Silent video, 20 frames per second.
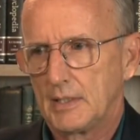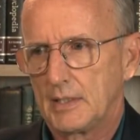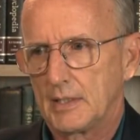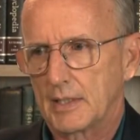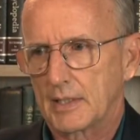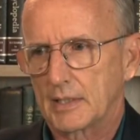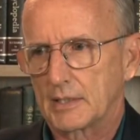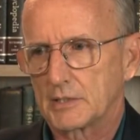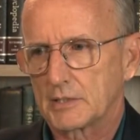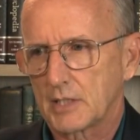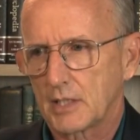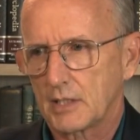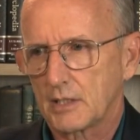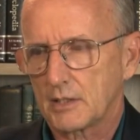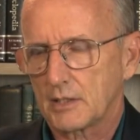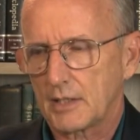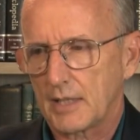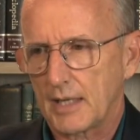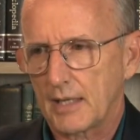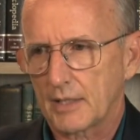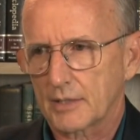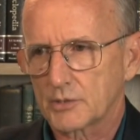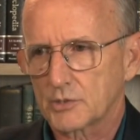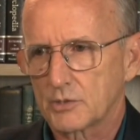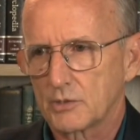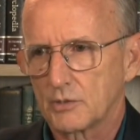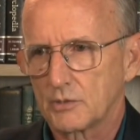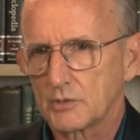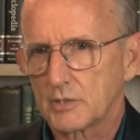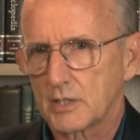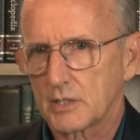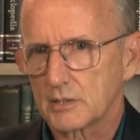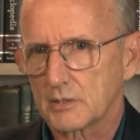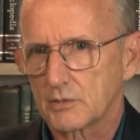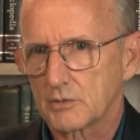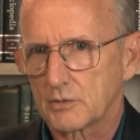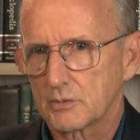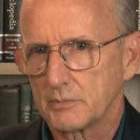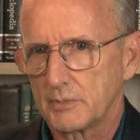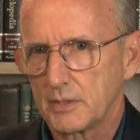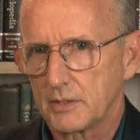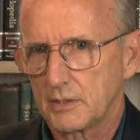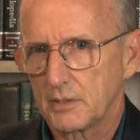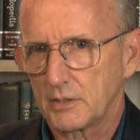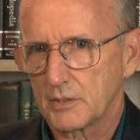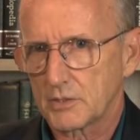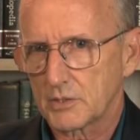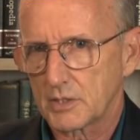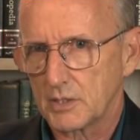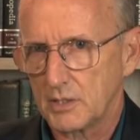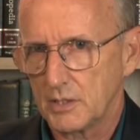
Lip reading: And I can tell you that Alex Jones has a tremendous